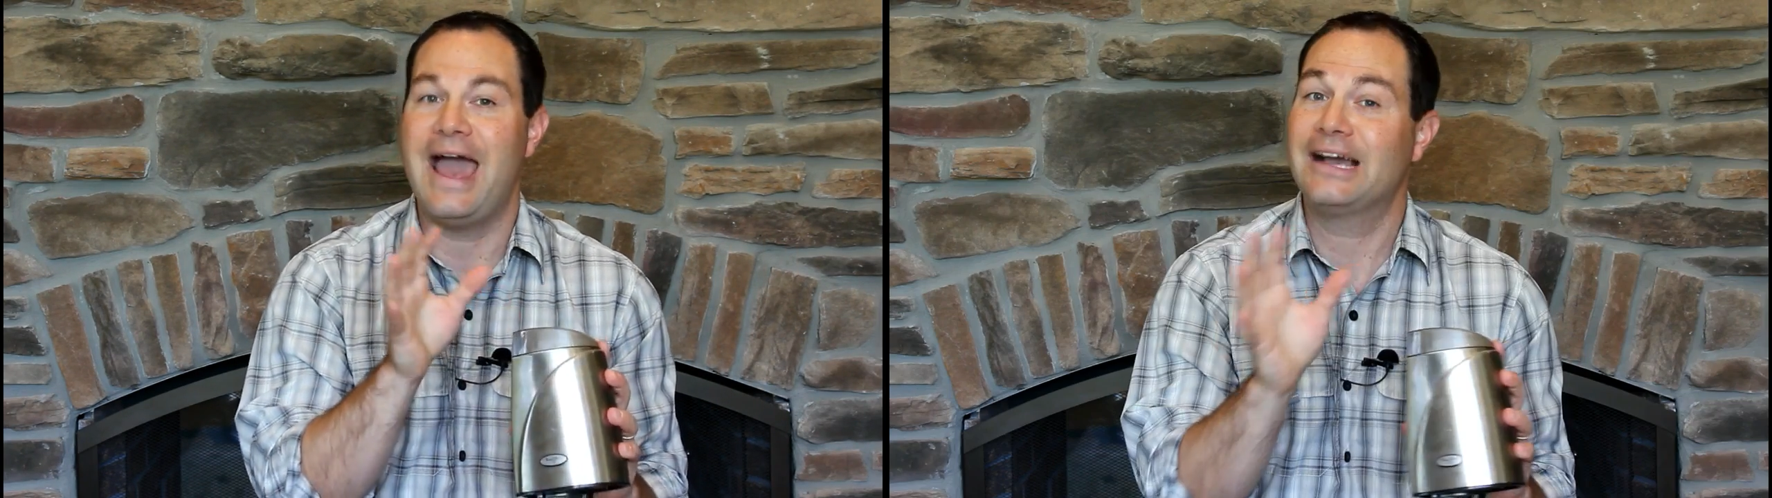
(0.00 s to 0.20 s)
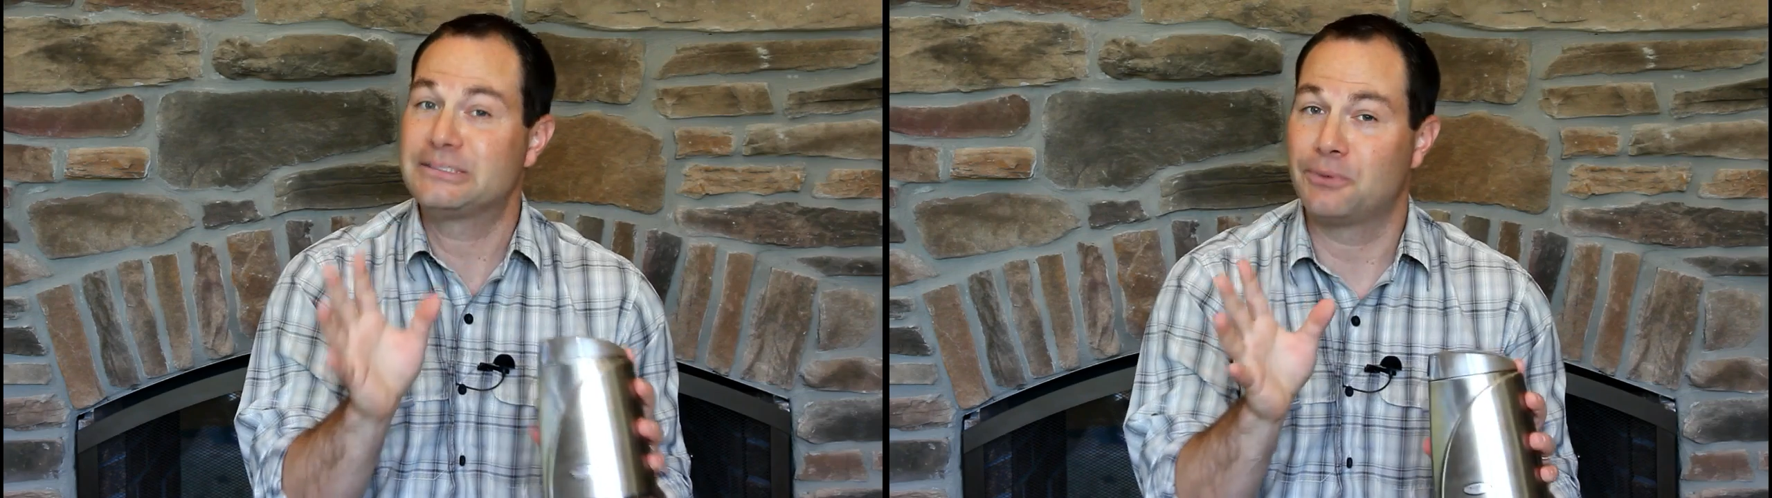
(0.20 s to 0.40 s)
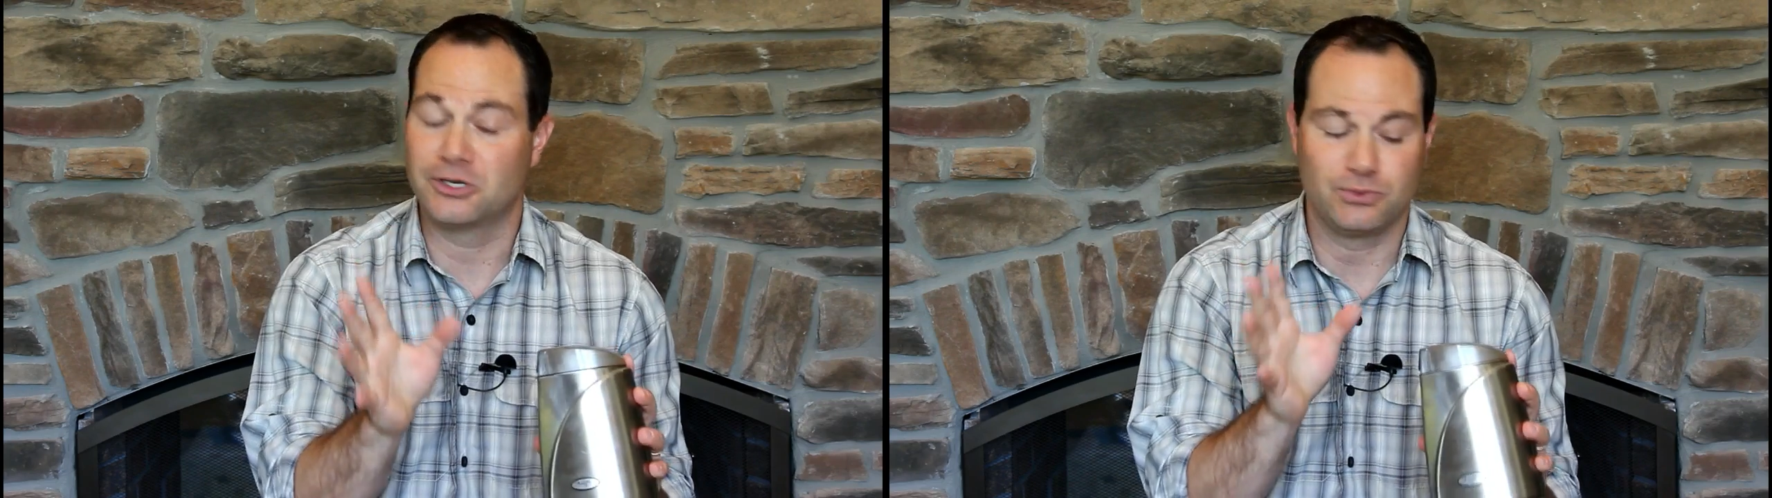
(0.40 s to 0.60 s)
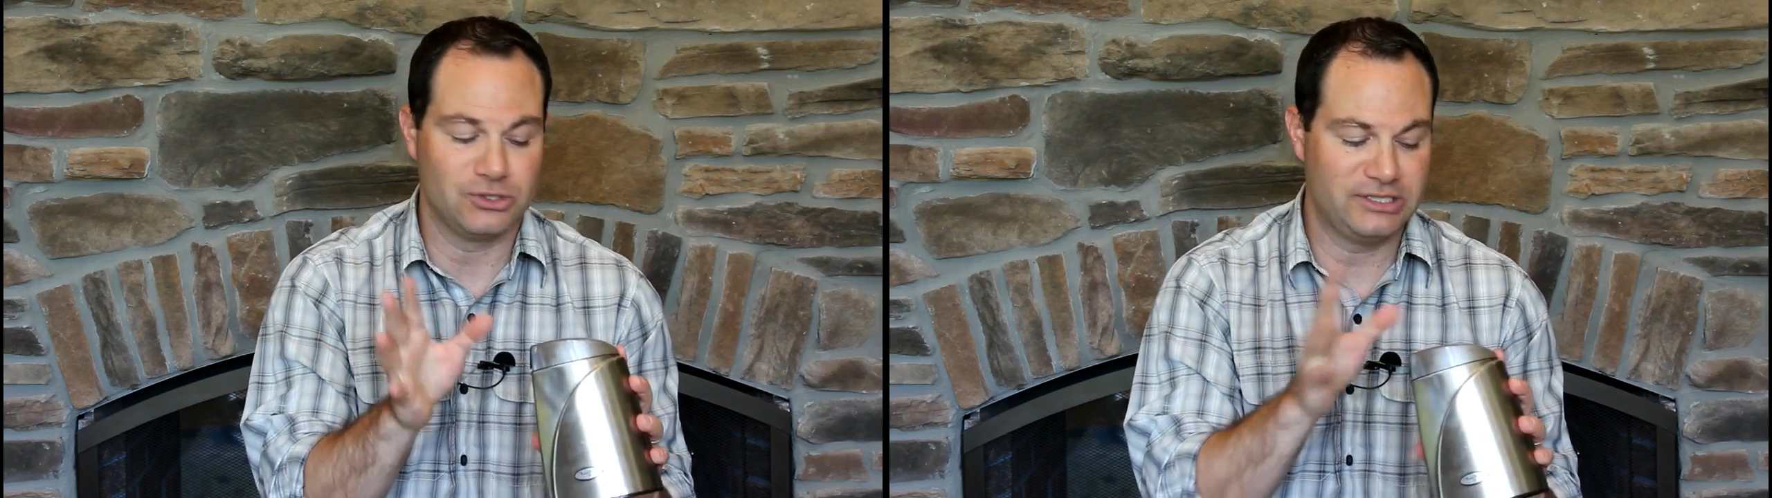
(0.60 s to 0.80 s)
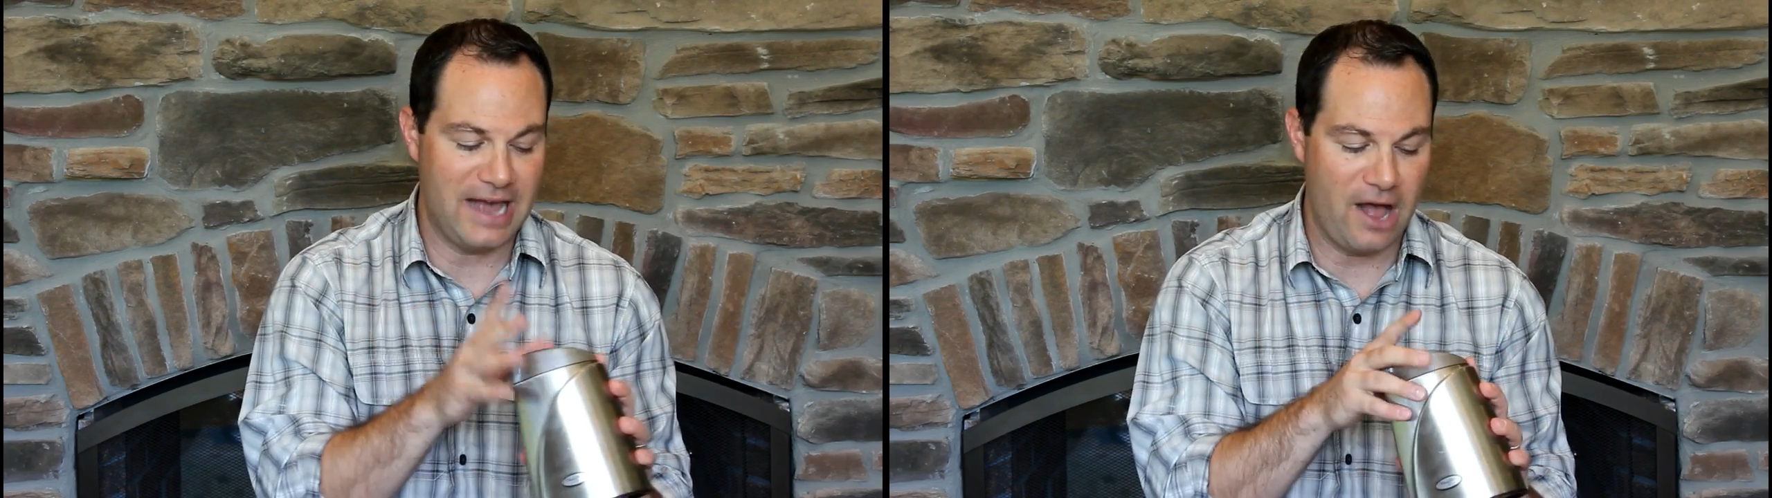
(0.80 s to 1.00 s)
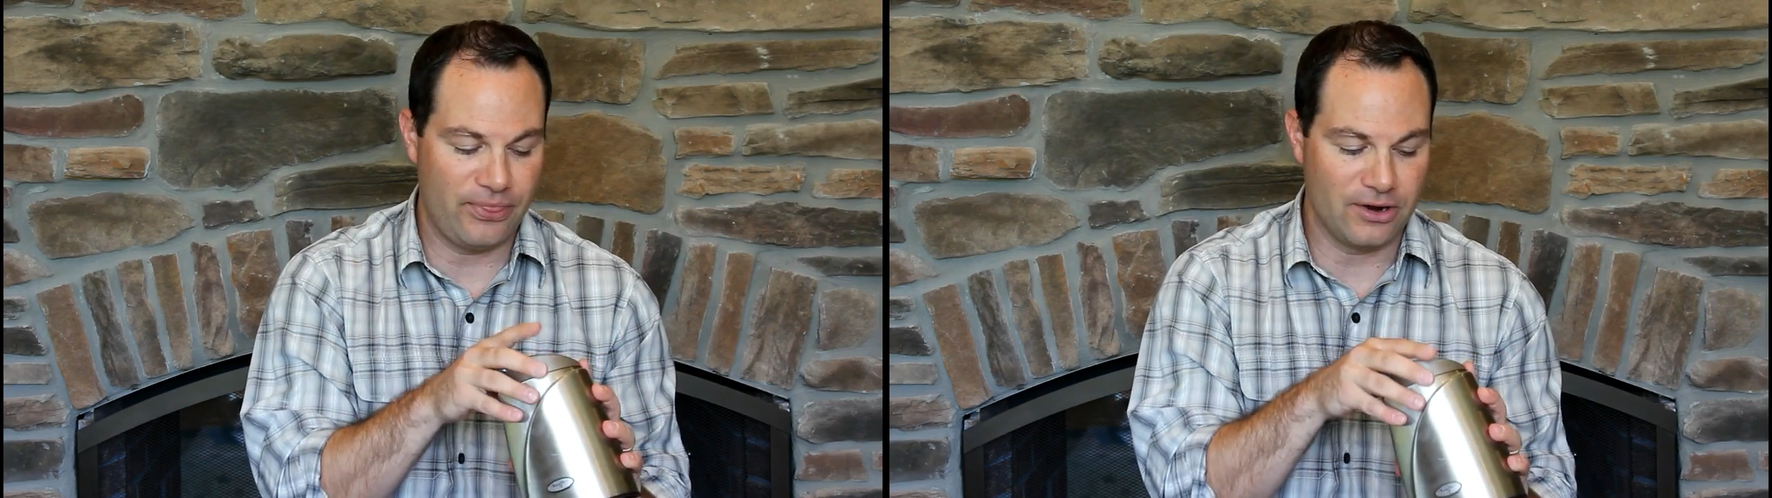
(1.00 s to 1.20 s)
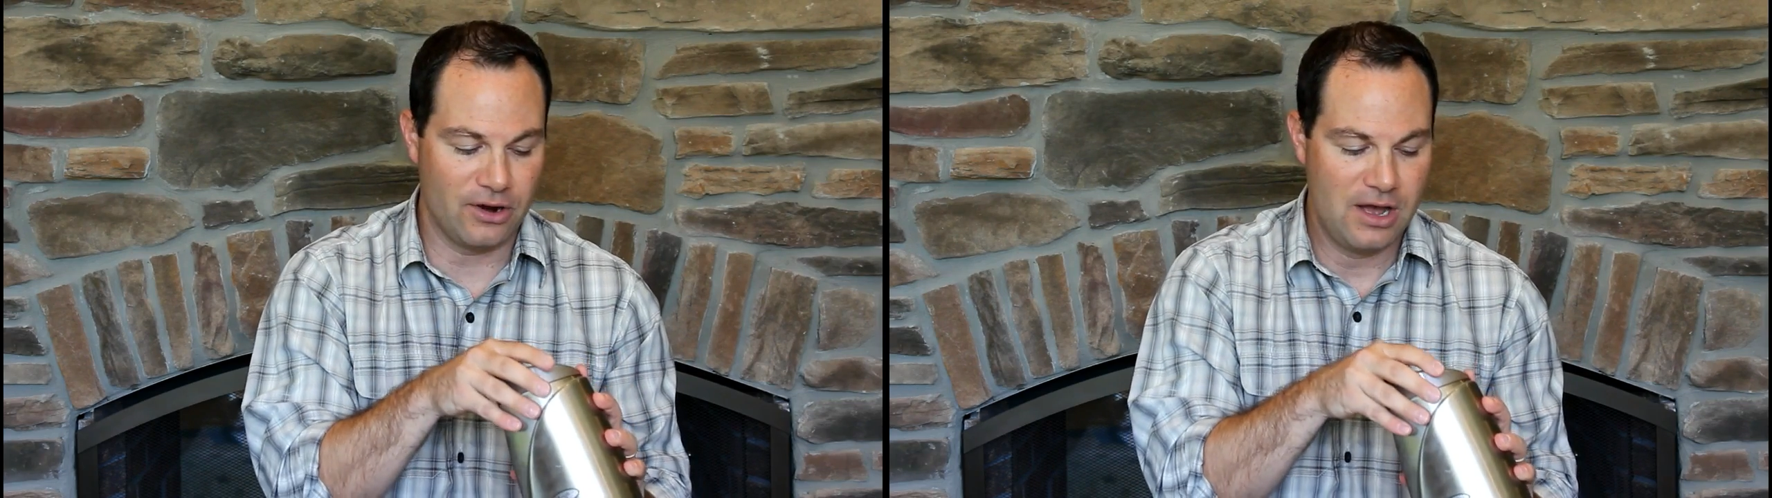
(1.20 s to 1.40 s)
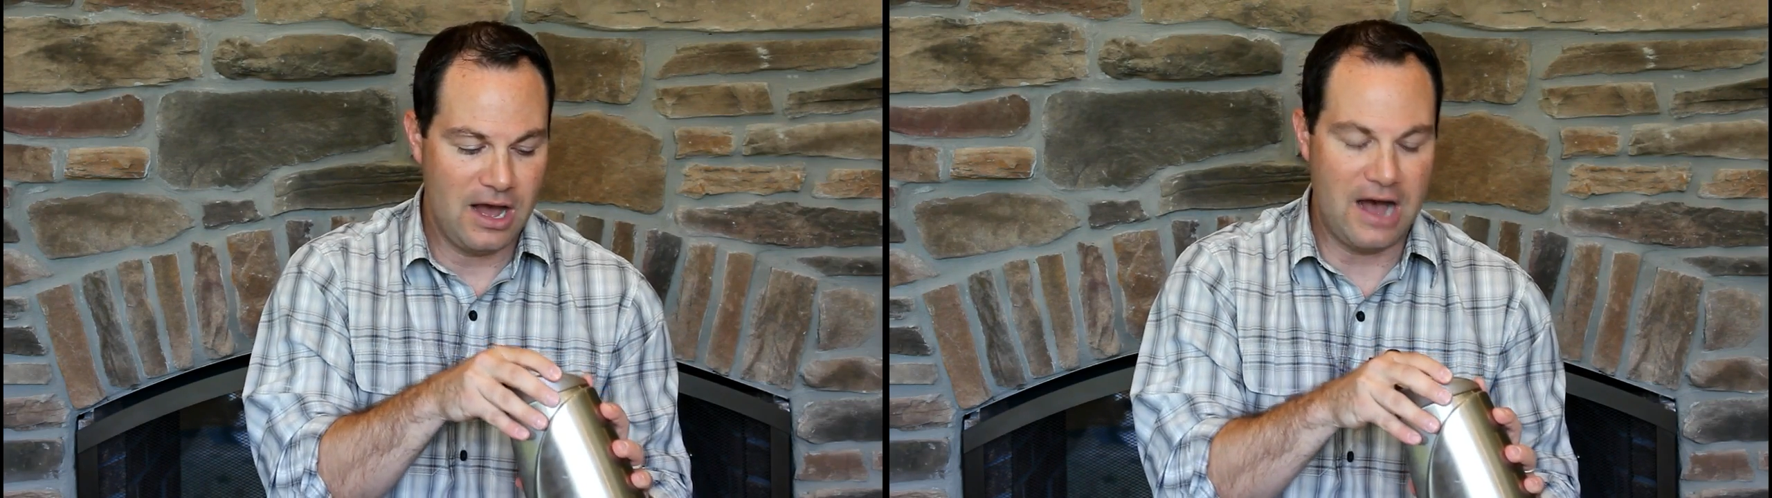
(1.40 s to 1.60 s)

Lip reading: experts will say out there,